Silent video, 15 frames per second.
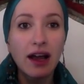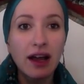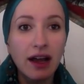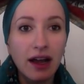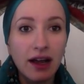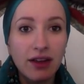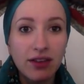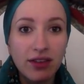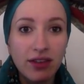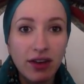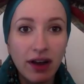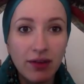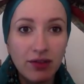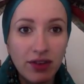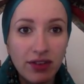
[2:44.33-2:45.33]
And so
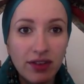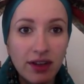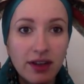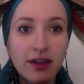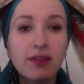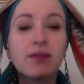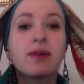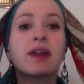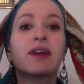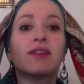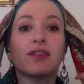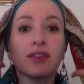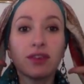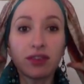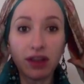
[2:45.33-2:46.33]
I'm just gonna. What I
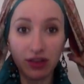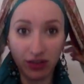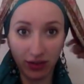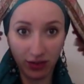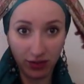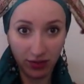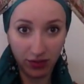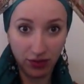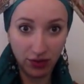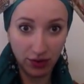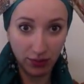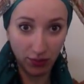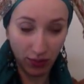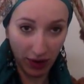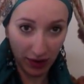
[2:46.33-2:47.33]
do is I just do
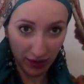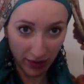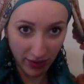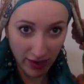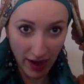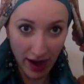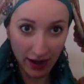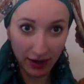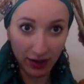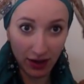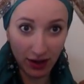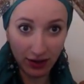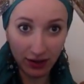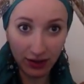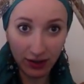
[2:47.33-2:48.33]
it one side
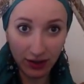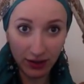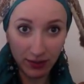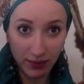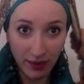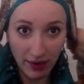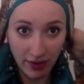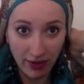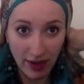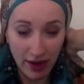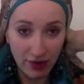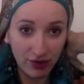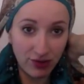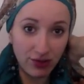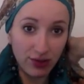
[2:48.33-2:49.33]
longer, one
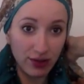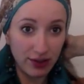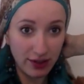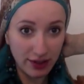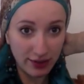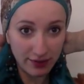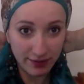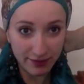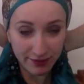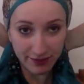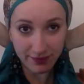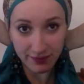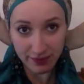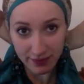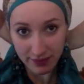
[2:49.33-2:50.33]
side shorter,
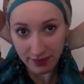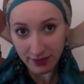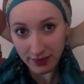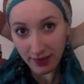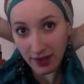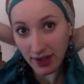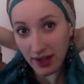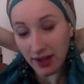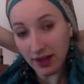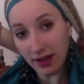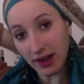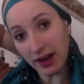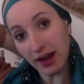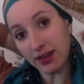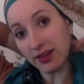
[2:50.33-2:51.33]

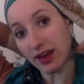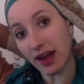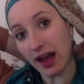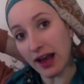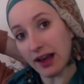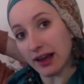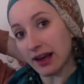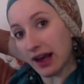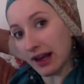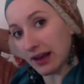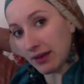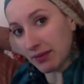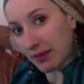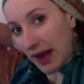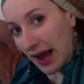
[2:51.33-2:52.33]
and I tie it
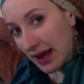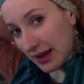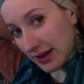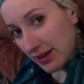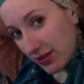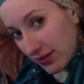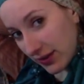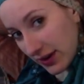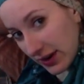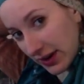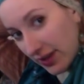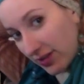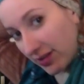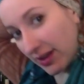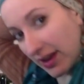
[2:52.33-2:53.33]
at the back. It's very
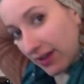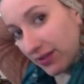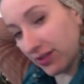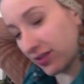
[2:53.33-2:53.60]
nice to have a